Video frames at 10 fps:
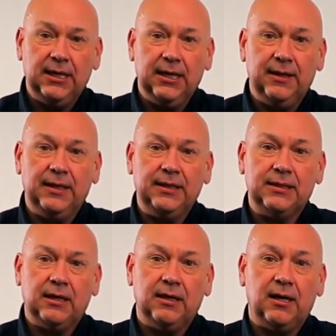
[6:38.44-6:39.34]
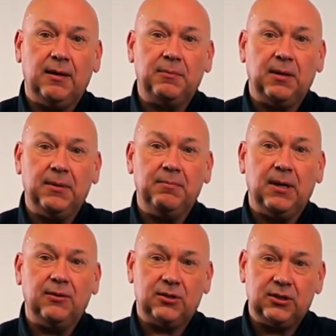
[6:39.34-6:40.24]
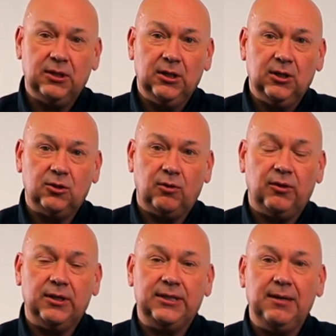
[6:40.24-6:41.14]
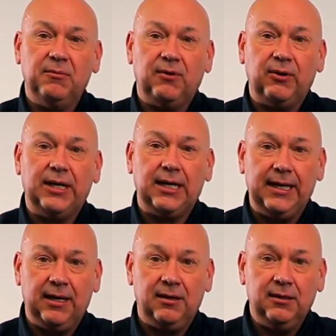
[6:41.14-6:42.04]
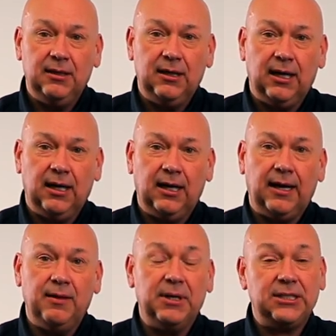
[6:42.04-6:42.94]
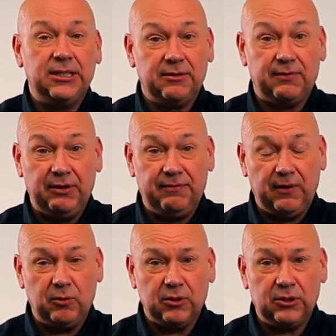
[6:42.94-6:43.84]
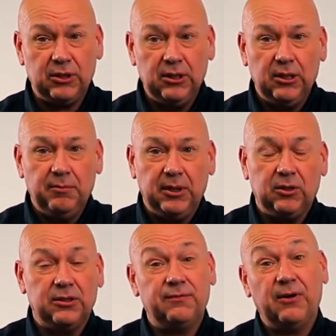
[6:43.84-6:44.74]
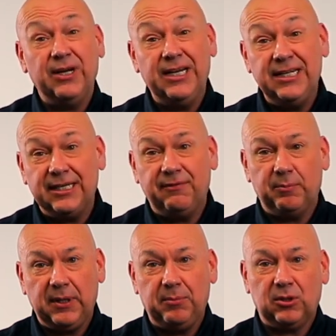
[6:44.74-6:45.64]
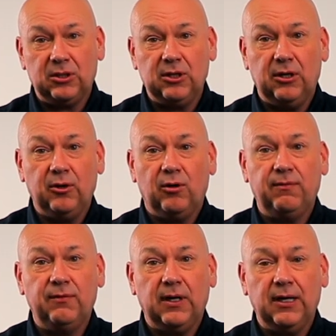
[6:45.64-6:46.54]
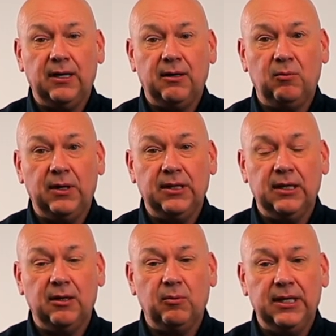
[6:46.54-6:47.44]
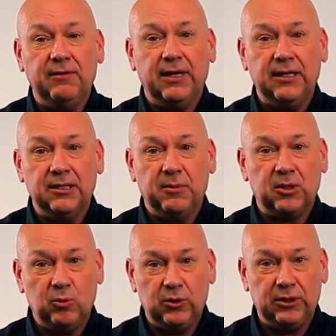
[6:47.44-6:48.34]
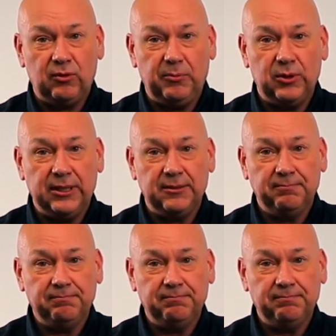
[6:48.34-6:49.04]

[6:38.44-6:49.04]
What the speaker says: in these upcoming months, so that the team are very clear and the messages are very focused, because it's very easy for people to turn off when the event is much more distributed.